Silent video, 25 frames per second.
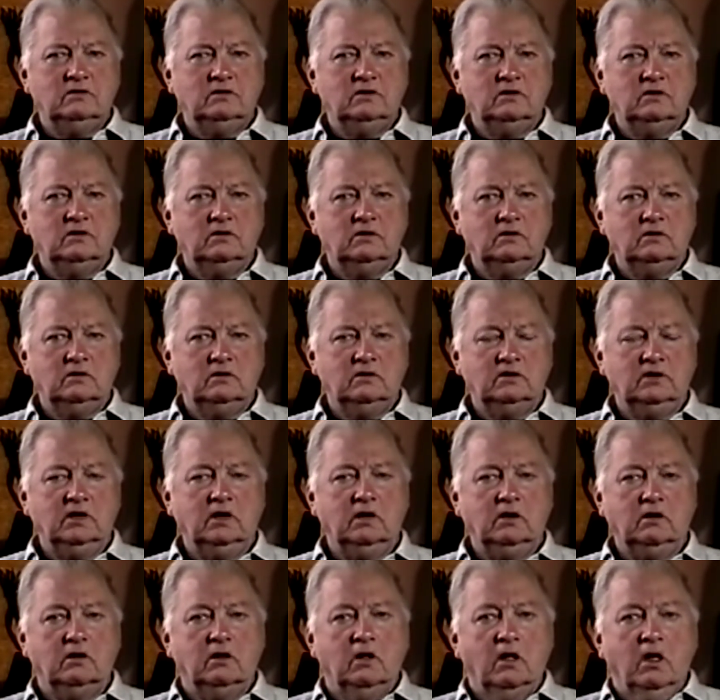Yeah, I was
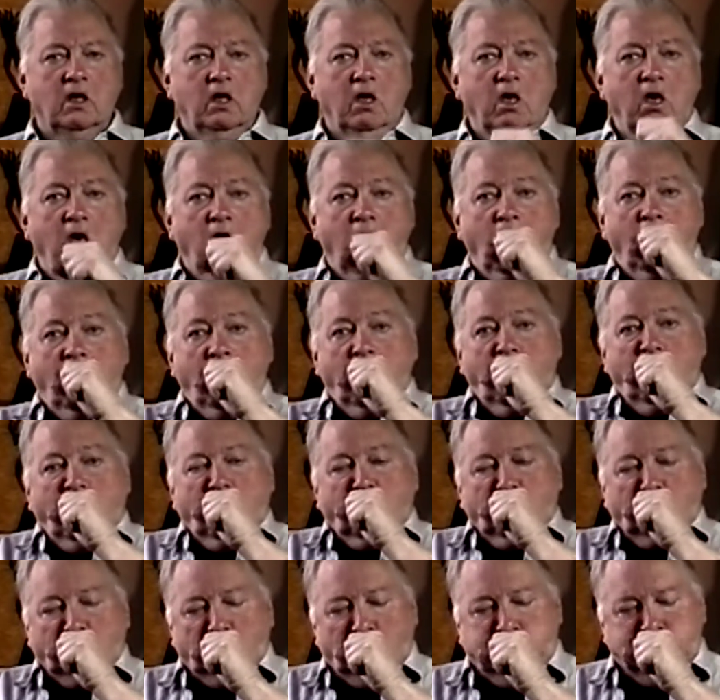living in
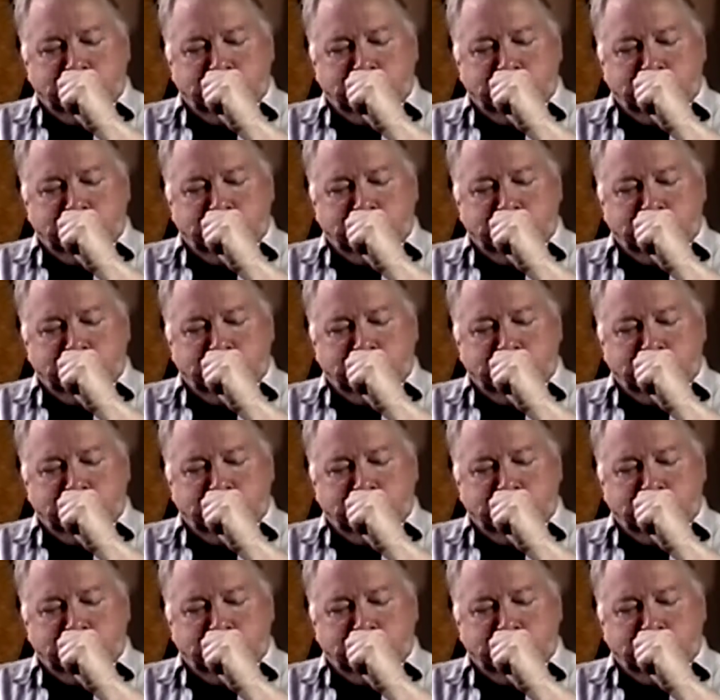town.